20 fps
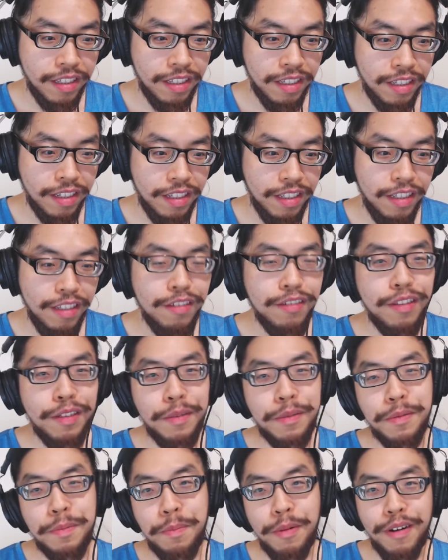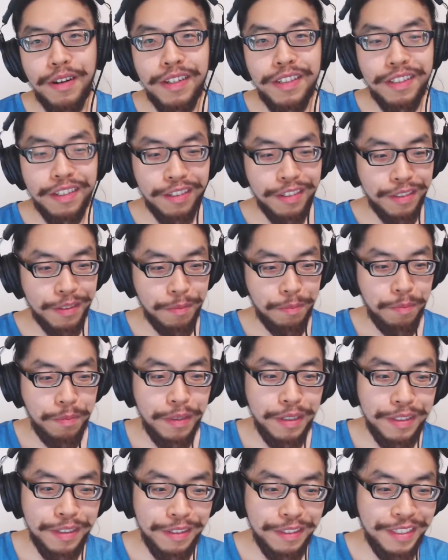A little disappointing. There's a
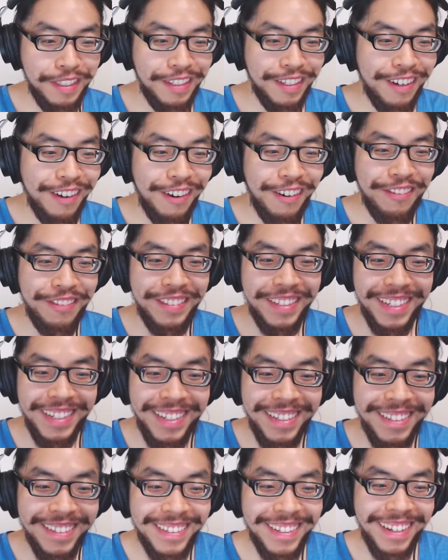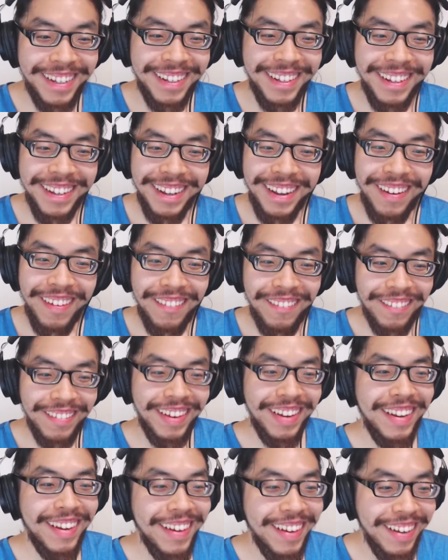bunch of Earth scenes.
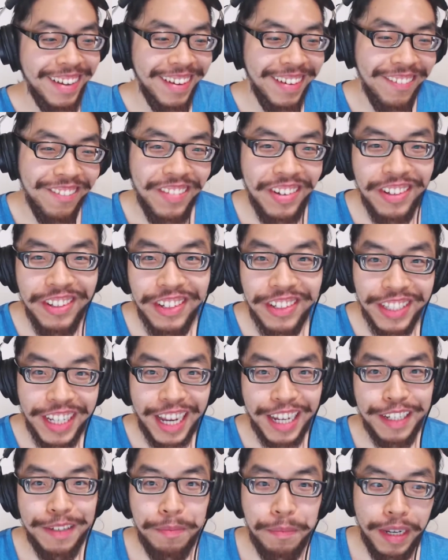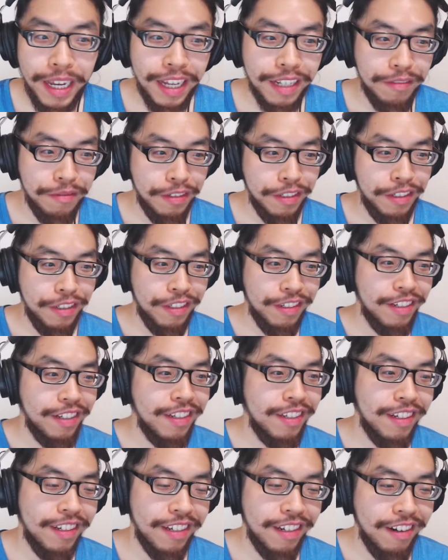But it looks action-packed with a
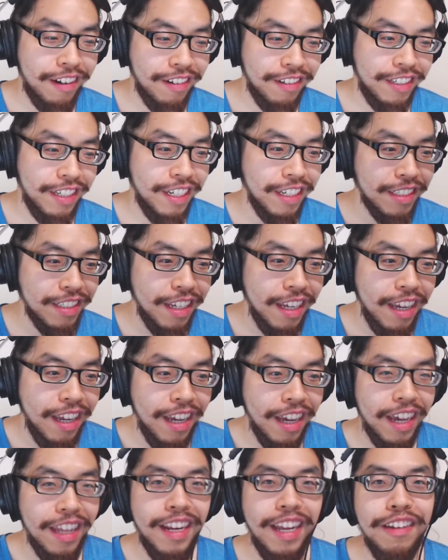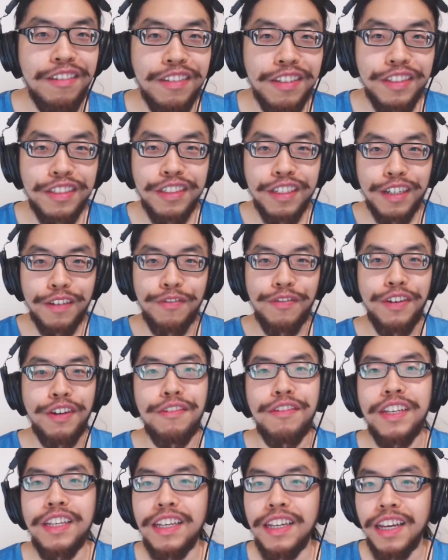car chase. And now there's Nick
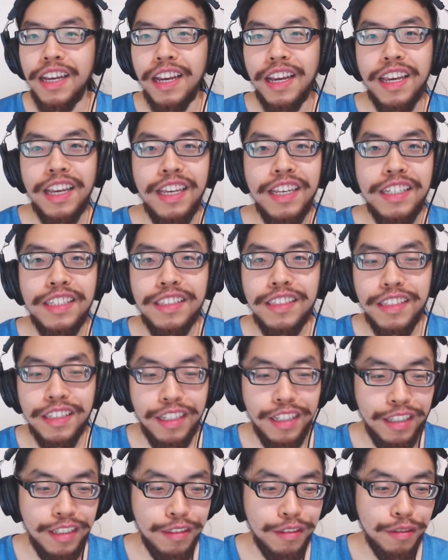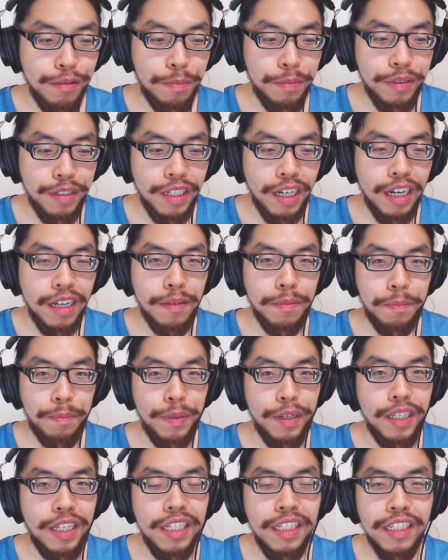Fury. He's super young,
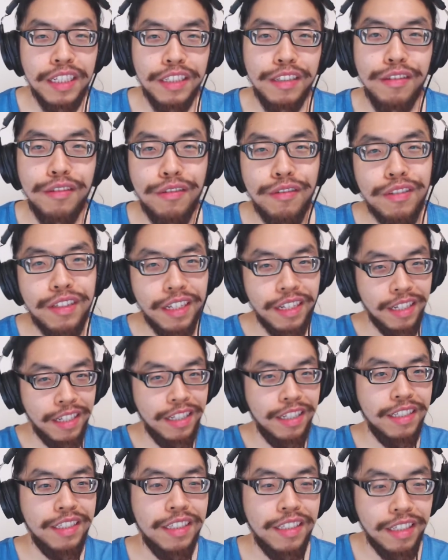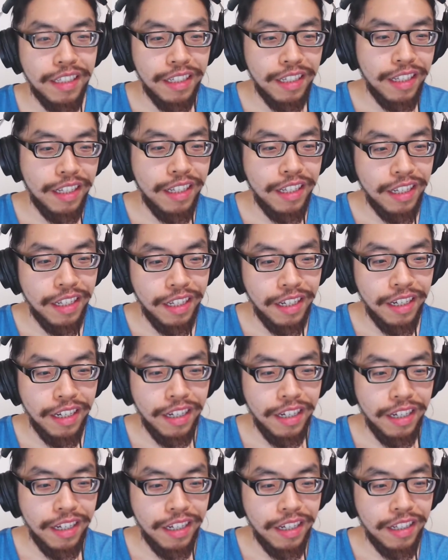but he doesn't look like he's
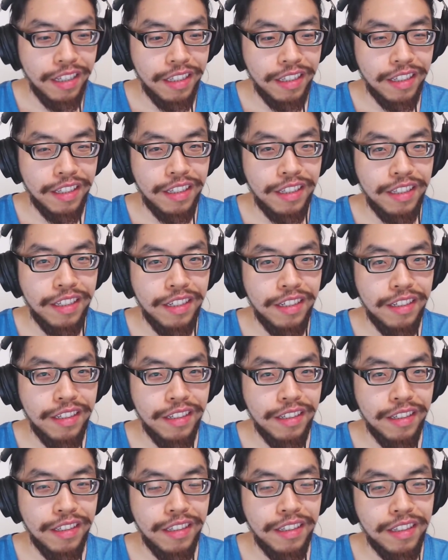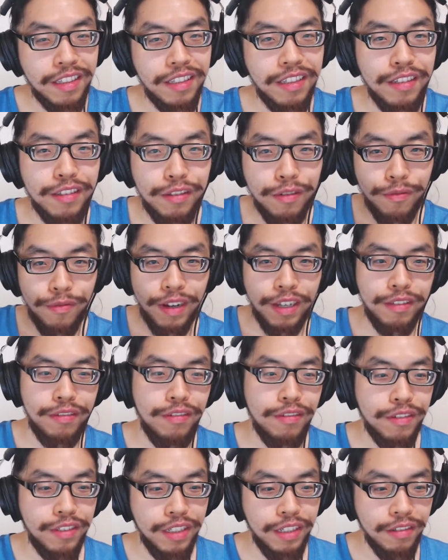the director
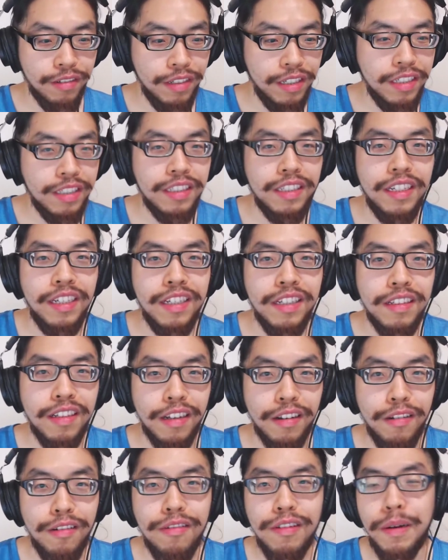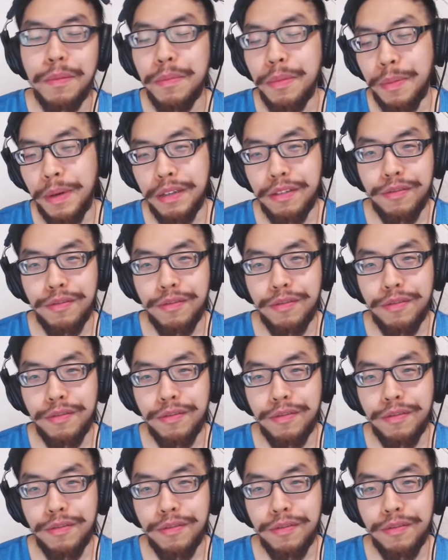of S.H.I.E.L.D. He's saying like, "Oh, I'm about to